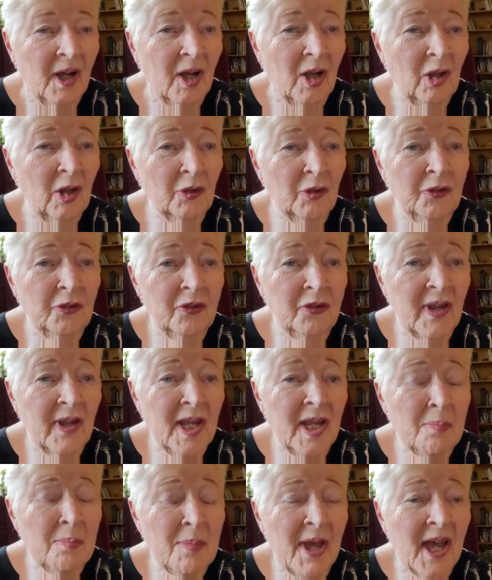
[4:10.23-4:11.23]
I'll
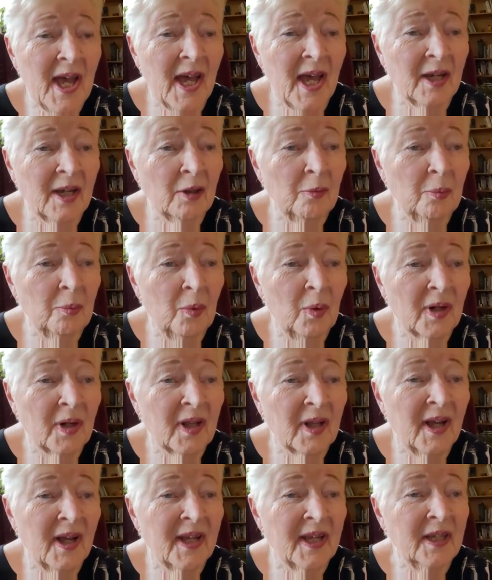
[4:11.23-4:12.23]
say back what
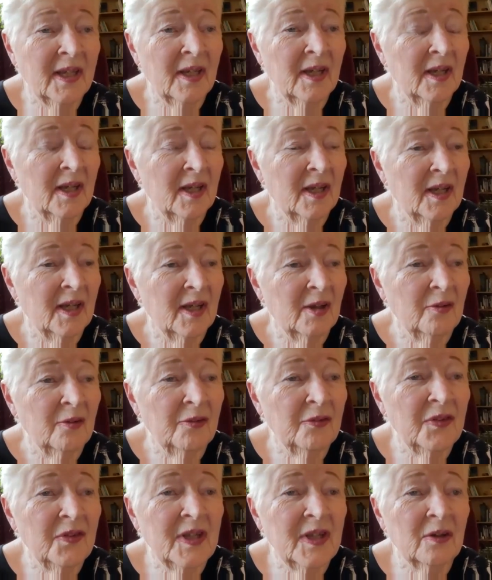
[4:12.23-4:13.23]
I
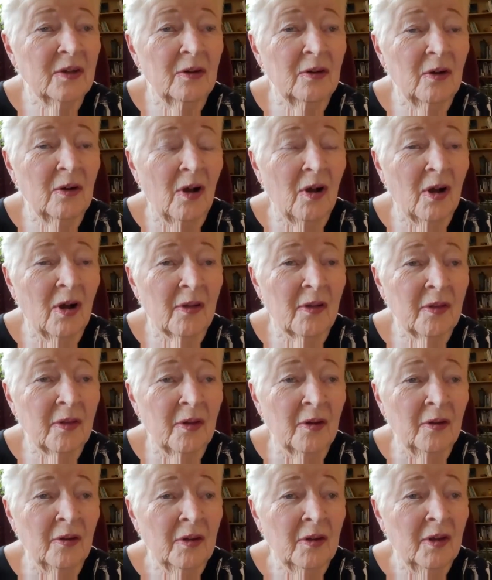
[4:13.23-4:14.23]
feel are
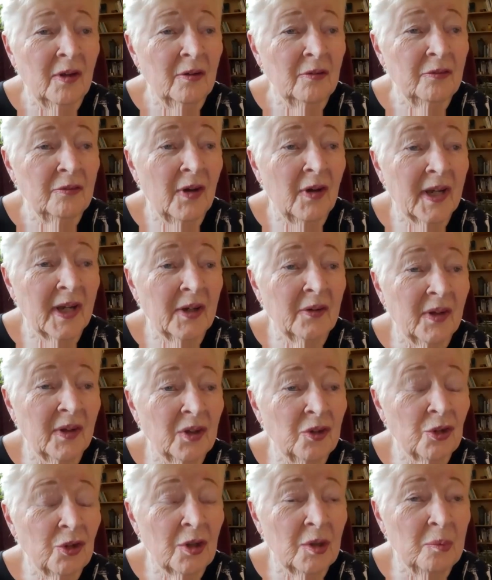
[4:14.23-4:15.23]
the fire
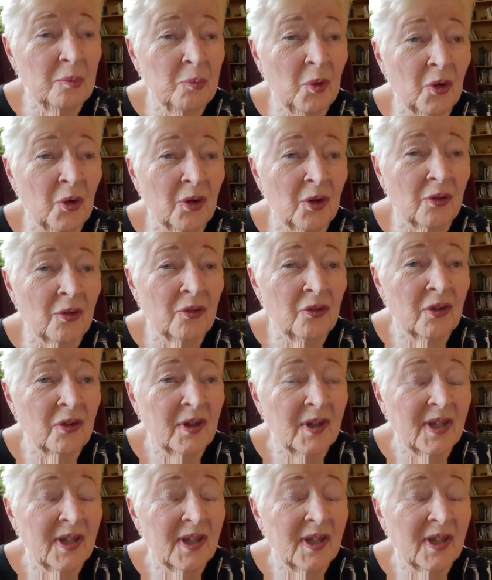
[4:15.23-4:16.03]
engine words